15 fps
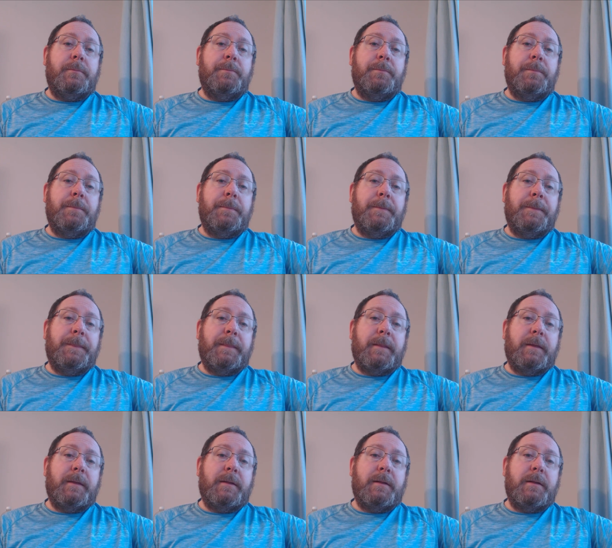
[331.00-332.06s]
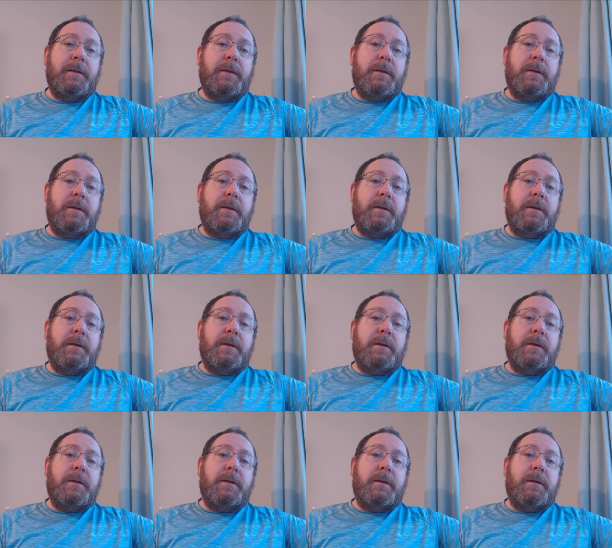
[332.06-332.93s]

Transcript: Nothing is said.